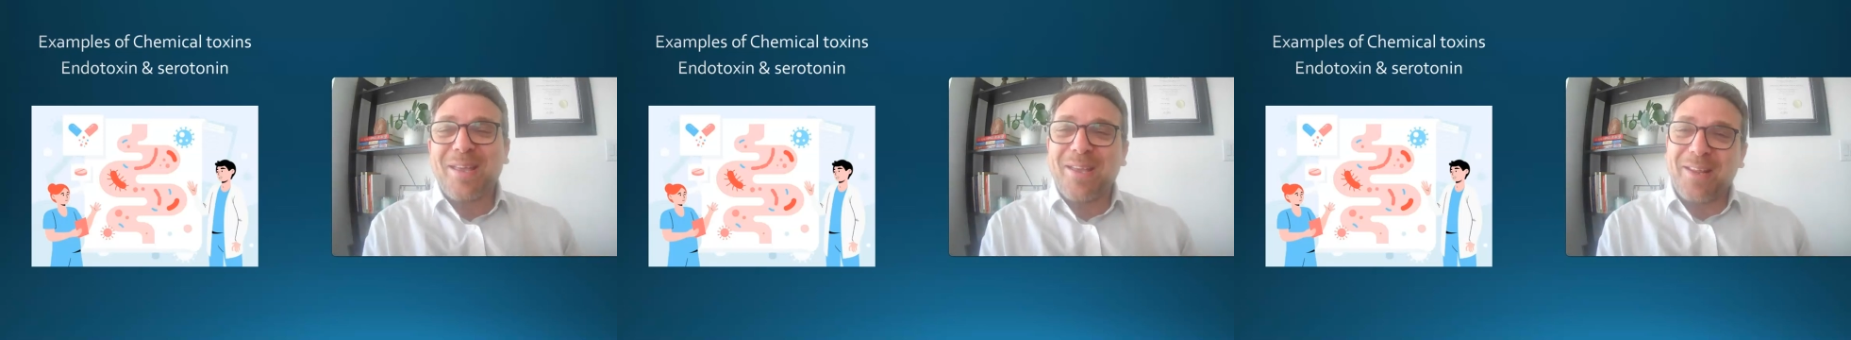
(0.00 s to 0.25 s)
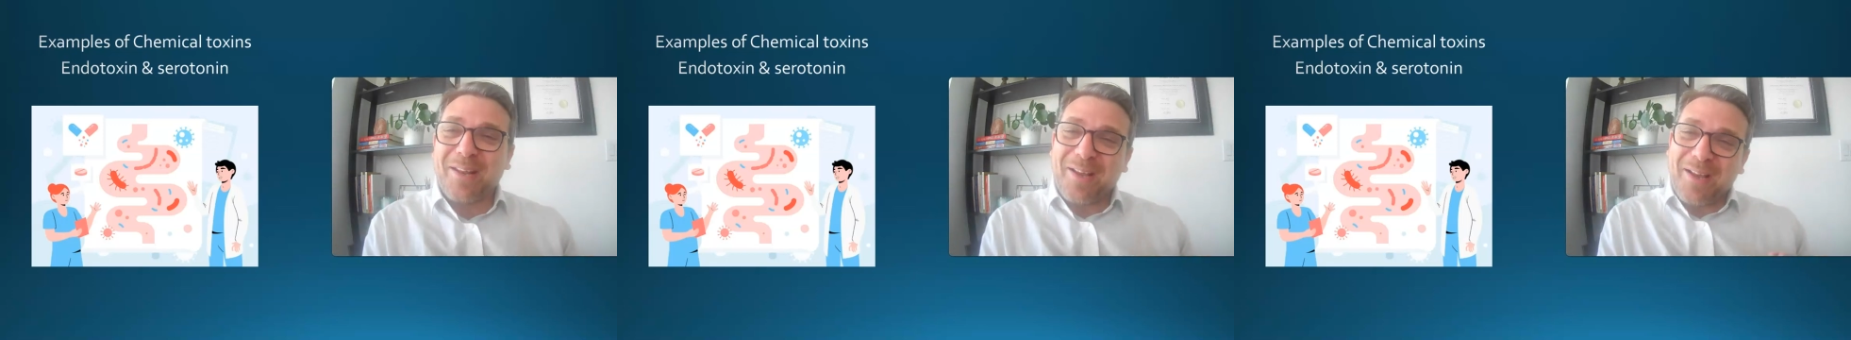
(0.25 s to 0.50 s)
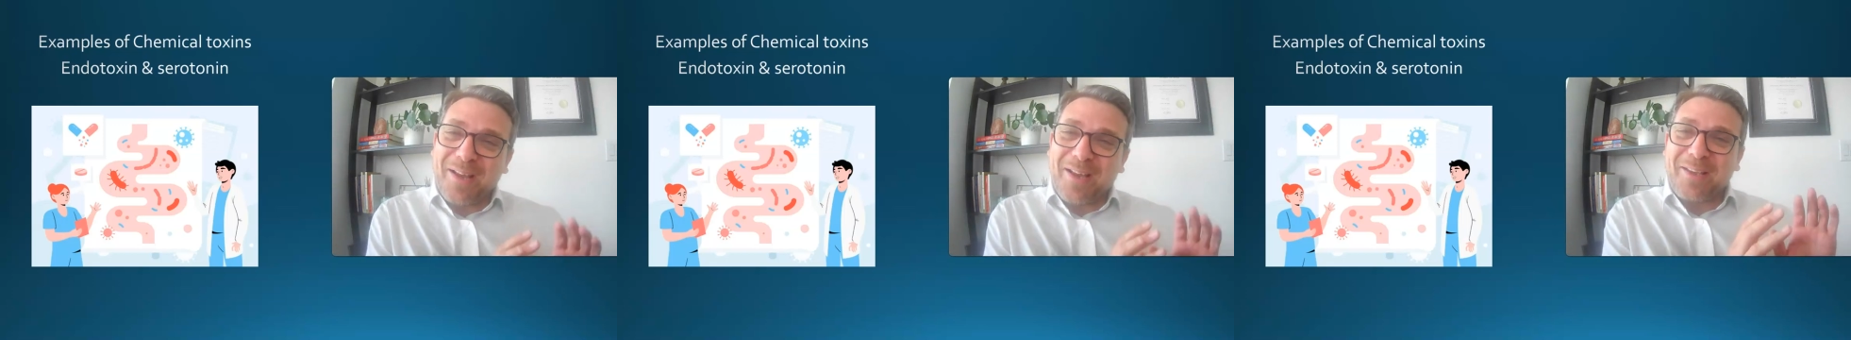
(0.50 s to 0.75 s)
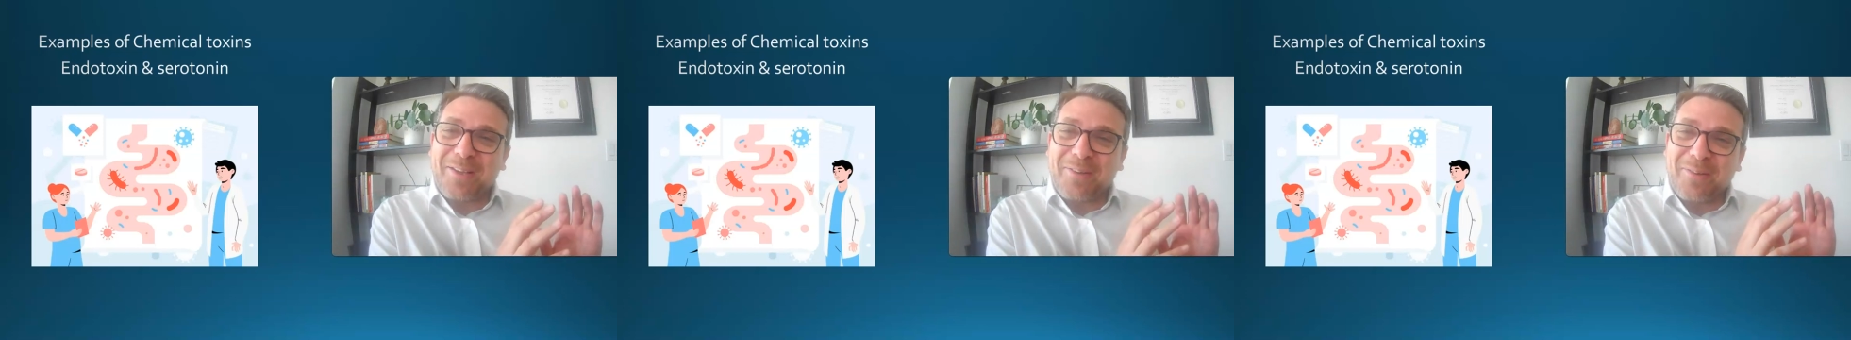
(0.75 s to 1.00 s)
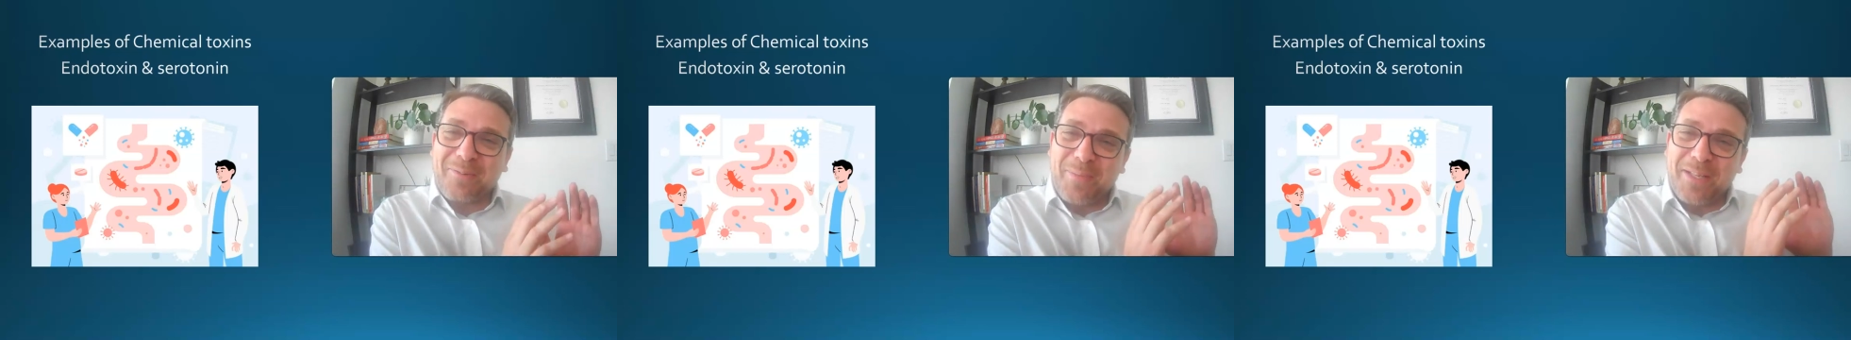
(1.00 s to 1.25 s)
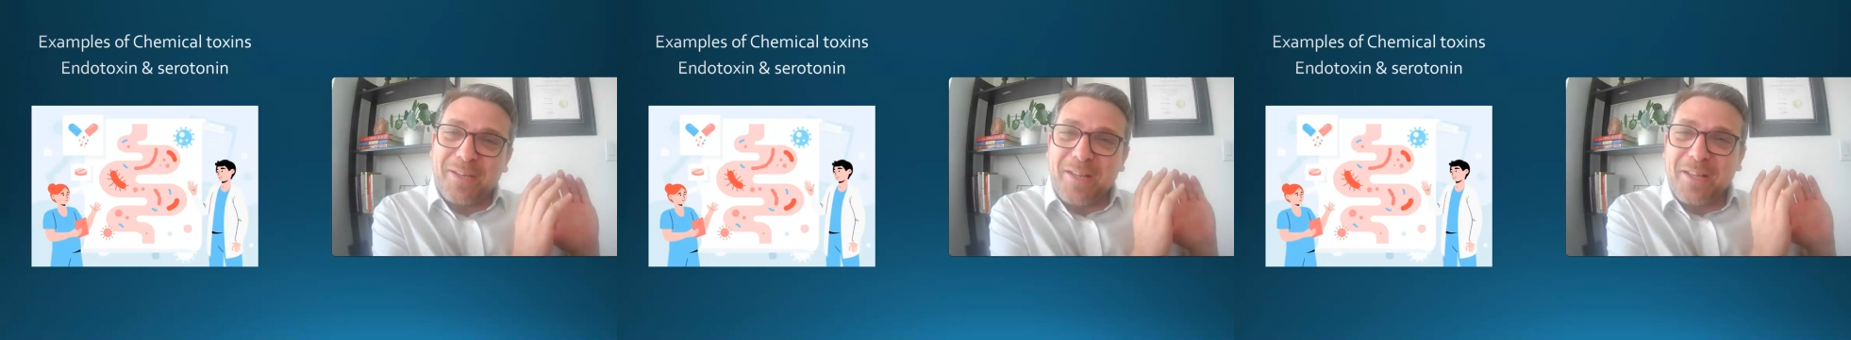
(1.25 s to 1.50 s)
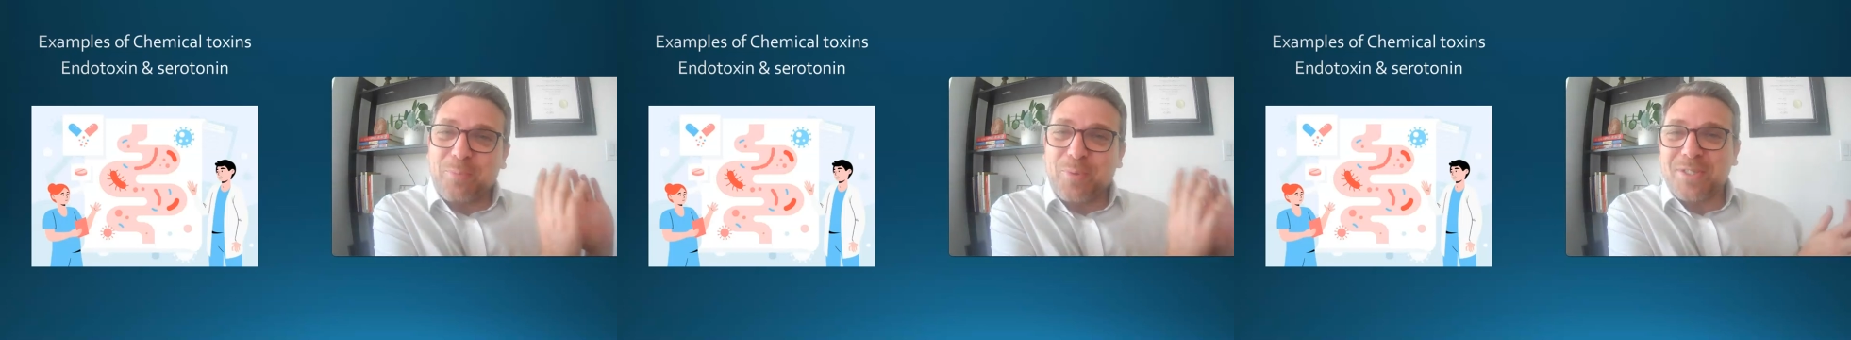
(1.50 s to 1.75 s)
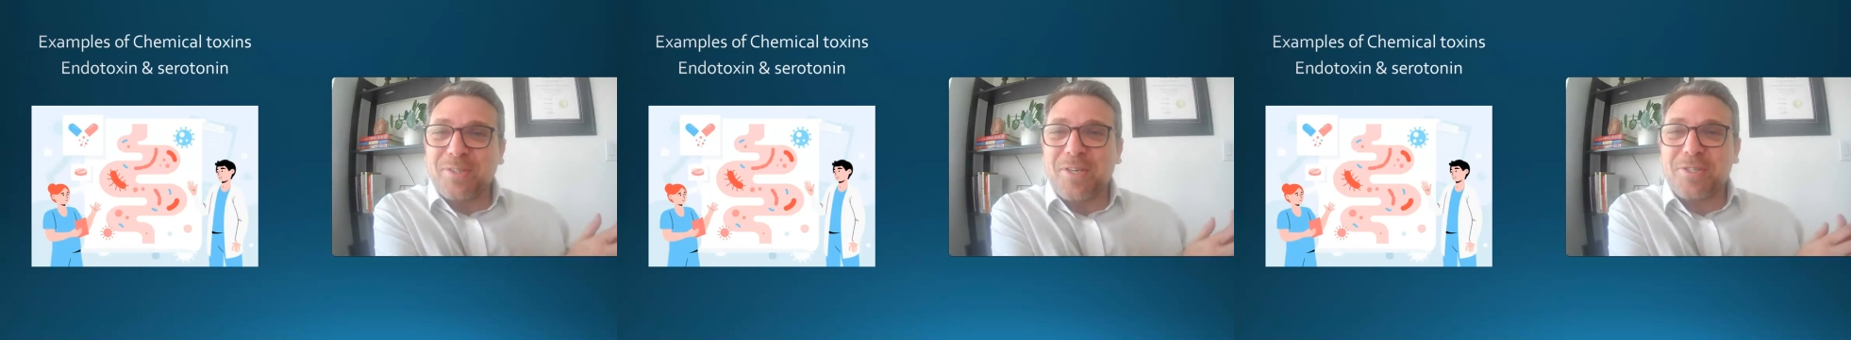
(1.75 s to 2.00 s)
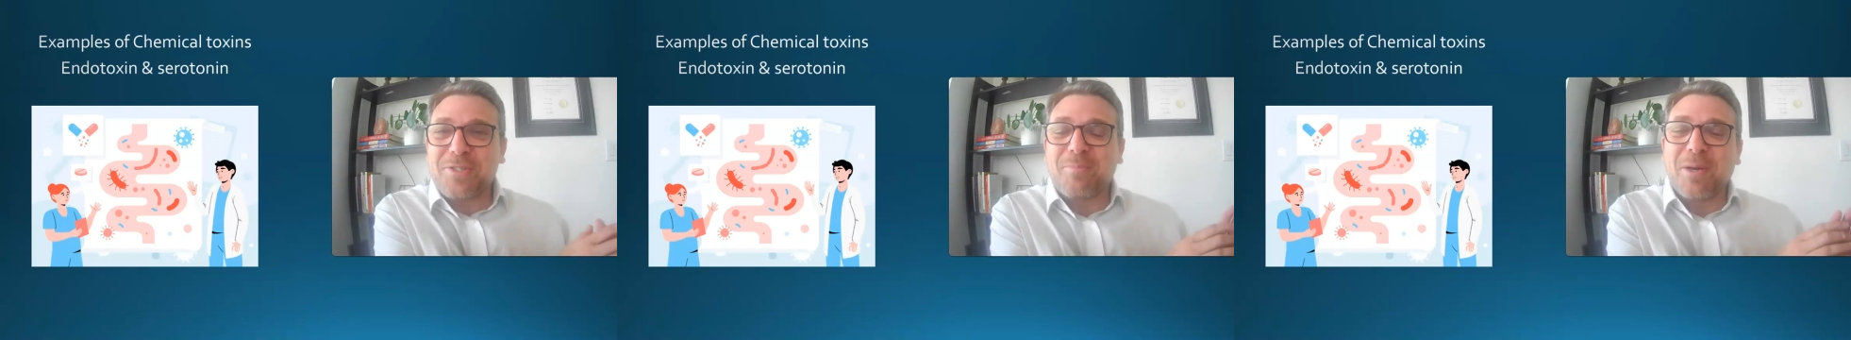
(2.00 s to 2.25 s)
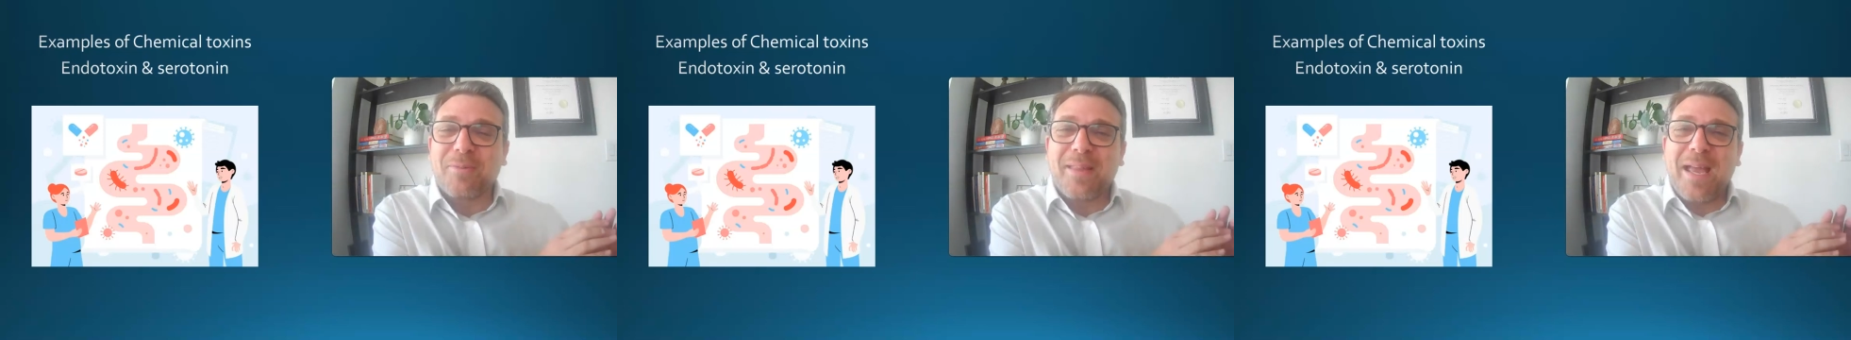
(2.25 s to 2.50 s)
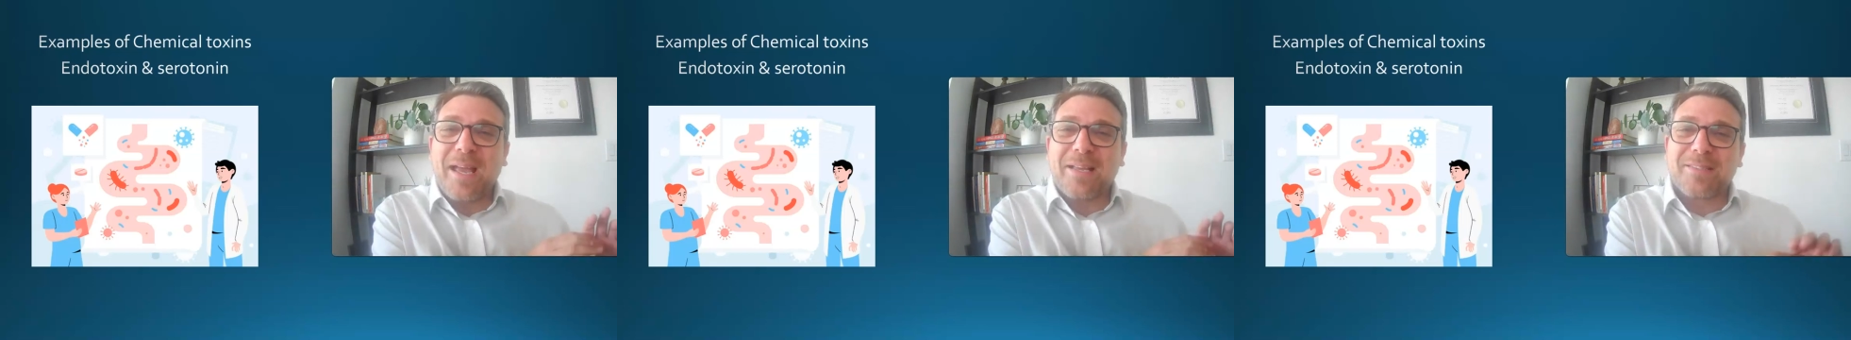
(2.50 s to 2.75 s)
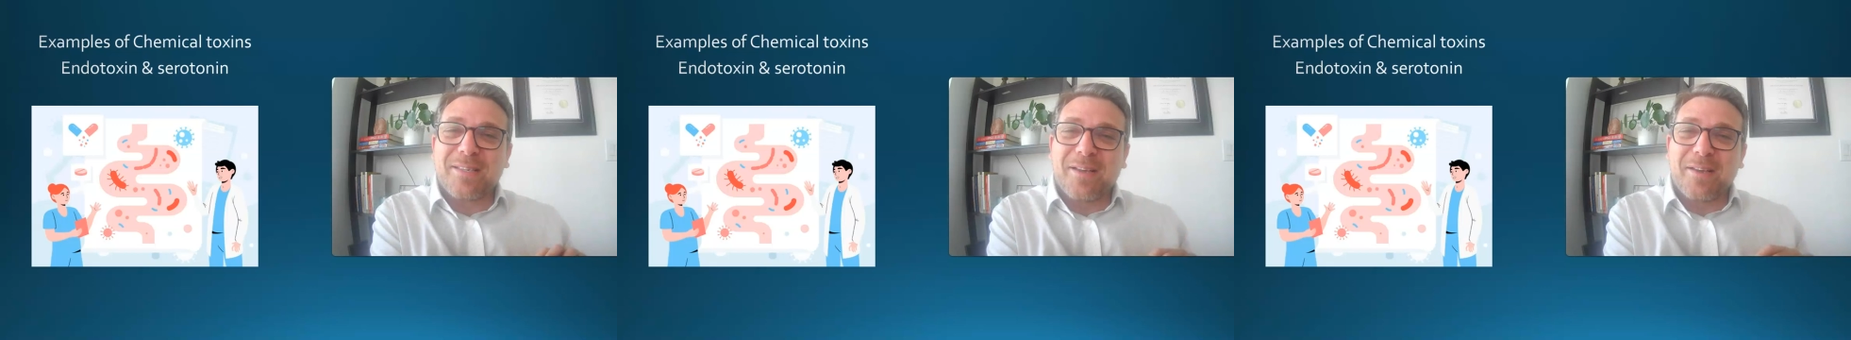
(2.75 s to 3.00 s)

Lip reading: And I made another presentation about that,